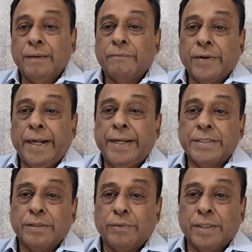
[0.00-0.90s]
fat
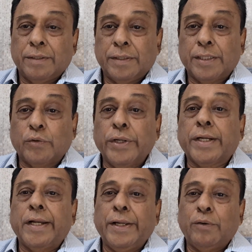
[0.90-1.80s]
is the one that
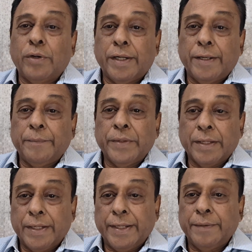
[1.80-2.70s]
quickly go and
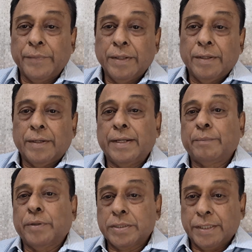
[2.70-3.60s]
getting
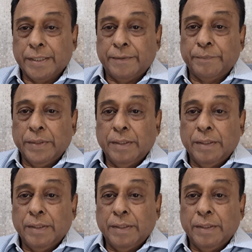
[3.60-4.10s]
deposited.